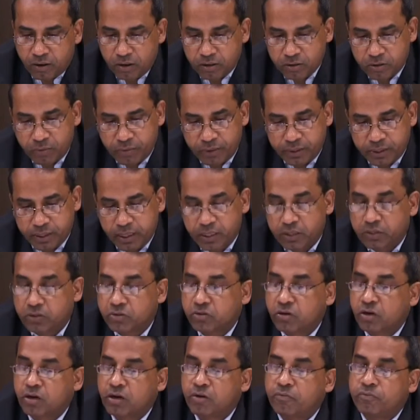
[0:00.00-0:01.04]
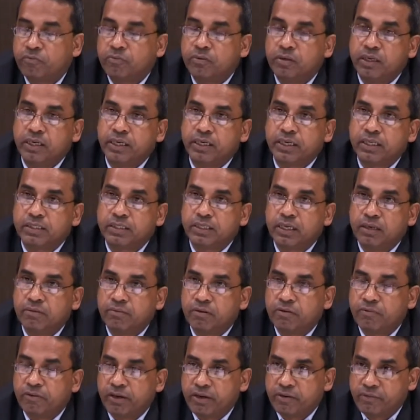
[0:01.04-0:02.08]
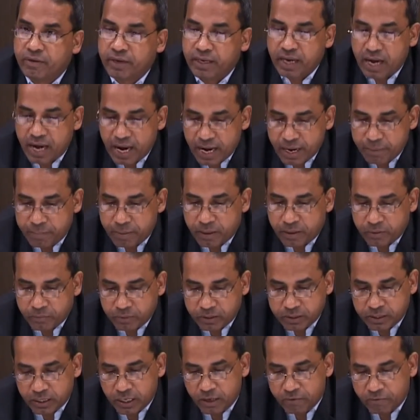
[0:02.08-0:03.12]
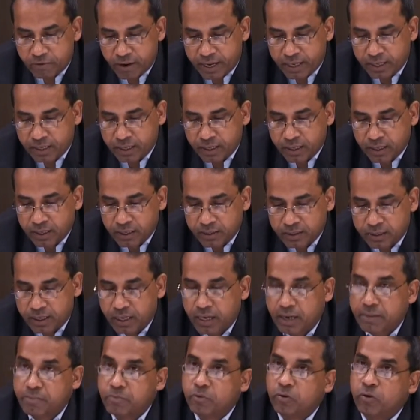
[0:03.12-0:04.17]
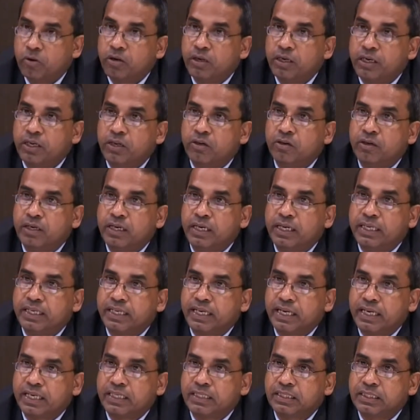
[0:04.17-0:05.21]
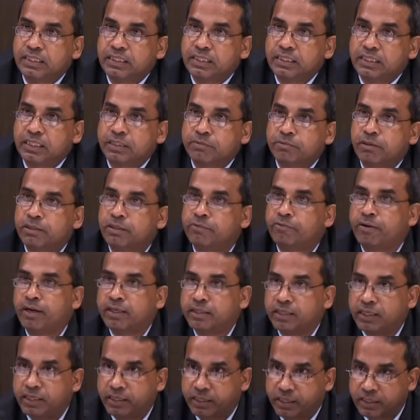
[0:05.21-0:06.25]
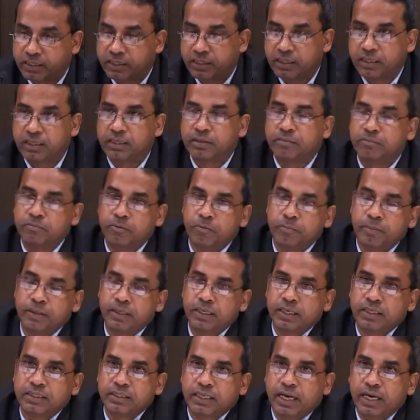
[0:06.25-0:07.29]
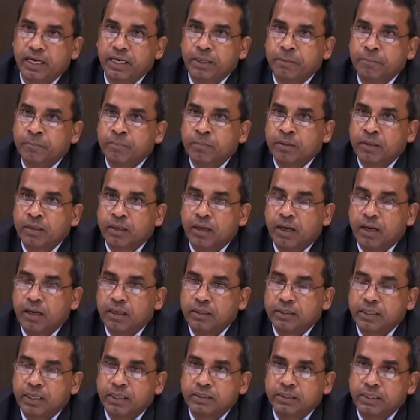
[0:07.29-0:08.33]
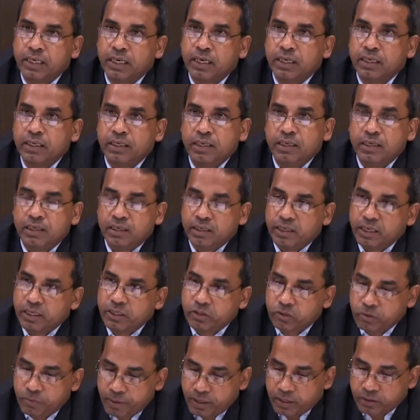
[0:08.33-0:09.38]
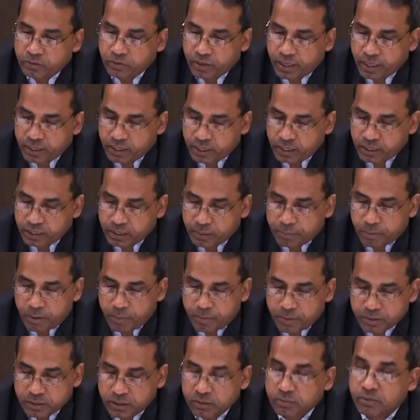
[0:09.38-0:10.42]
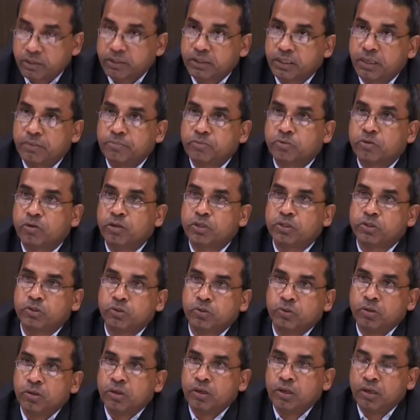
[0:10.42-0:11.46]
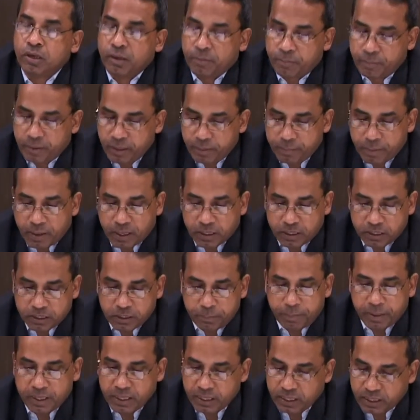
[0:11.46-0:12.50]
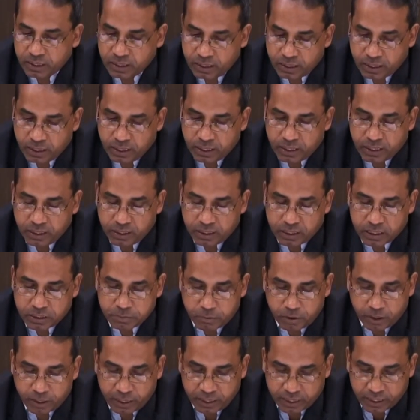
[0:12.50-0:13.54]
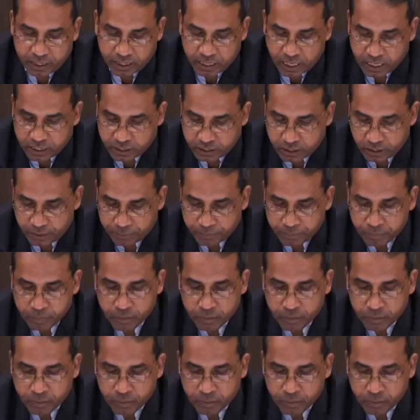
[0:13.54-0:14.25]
although we tend to talk of literacy level very, very high, but we still find there are more neo-illiterates despite the fact the literacy movement has gained. They still need to be educated in the proportion of the term so as to be participant in India's political culture.